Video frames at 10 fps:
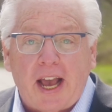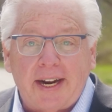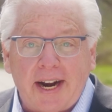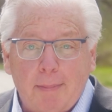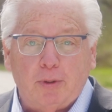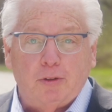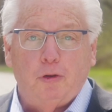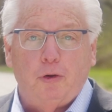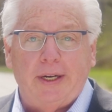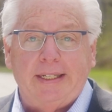had an
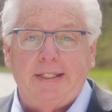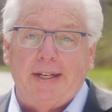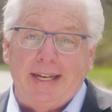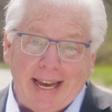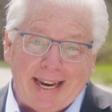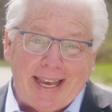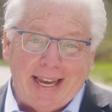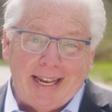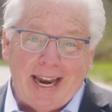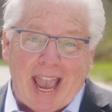opportunity to get
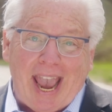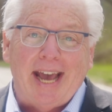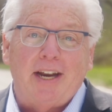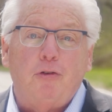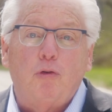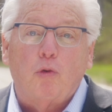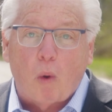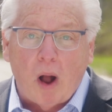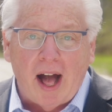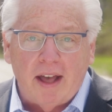in and
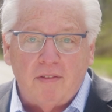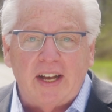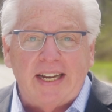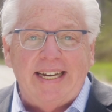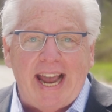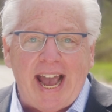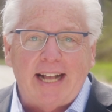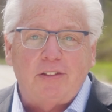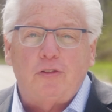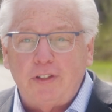drive a
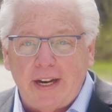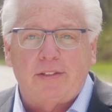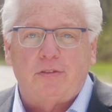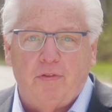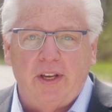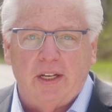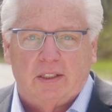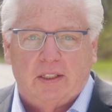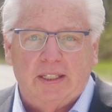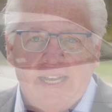DADS test vehicle